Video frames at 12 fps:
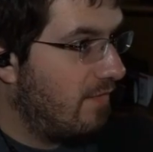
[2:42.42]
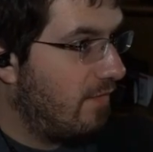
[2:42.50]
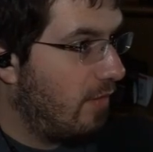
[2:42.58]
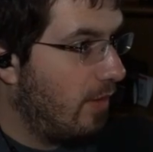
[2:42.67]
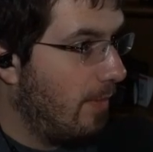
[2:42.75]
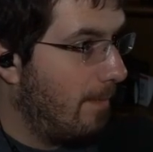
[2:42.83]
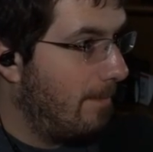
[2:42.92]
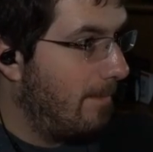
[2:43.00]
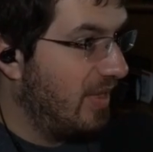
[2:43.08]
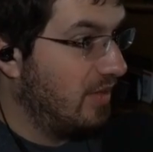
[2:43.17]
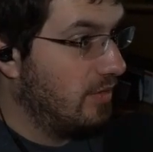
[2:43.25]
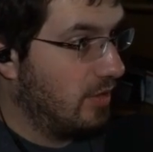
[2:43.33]
for a
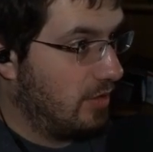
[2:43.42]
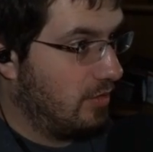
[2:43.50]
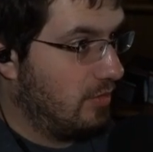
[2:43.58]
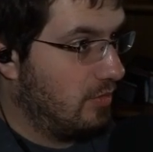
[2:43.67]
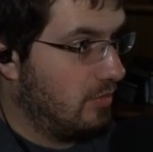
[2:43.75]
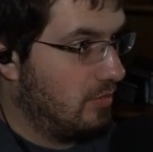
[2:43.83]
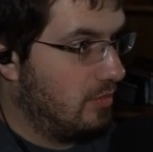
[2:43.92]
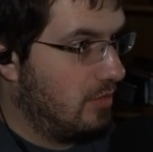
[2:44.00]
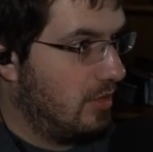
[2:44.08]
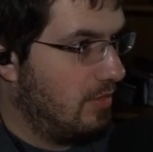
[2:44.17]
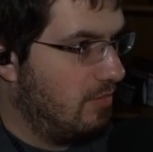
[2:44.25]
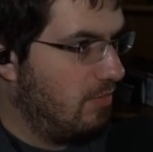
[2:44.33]
builder.
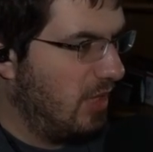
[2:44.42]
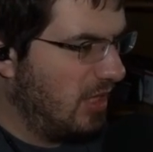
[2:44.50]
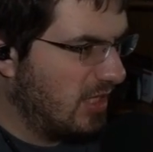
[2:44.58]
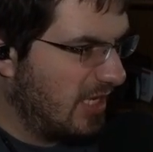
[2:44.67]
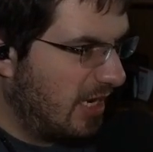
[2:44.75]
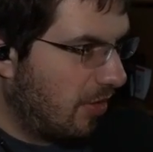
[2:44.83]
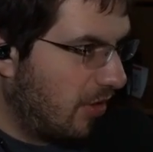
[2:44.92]
Military.